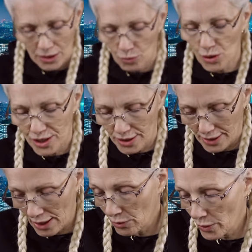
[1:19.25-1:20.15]
We'll see
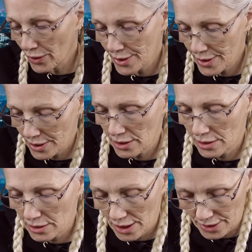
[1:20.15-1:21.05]
how well this
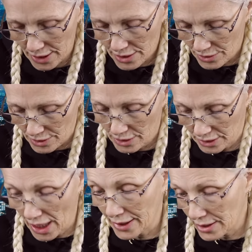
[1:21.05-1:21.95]
is. I think it's
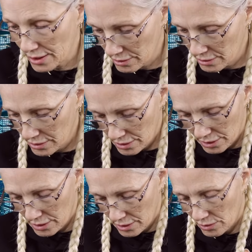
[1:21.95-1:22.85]
light
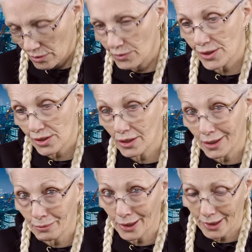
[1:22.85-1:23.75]
which
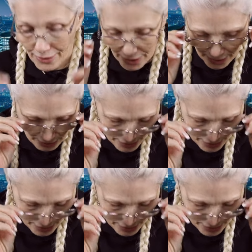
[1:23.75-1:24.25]
I'm light right now.